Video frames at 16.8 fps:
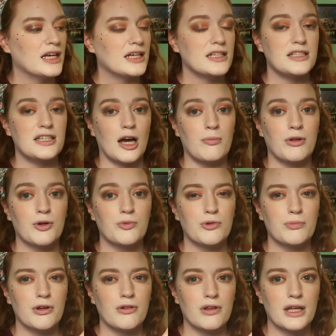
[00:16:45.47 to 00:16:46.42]
Dublin would
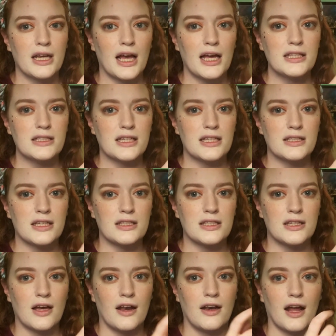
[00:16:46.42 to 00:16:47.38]
be really nice because it's
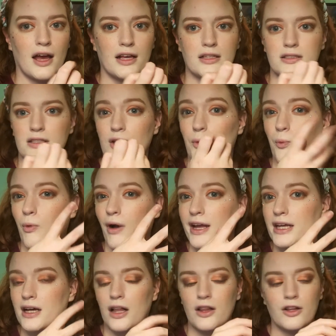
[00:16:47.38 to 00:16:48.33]
a nice like
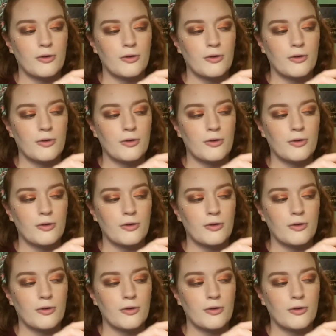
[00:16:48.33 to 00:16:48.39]
white color,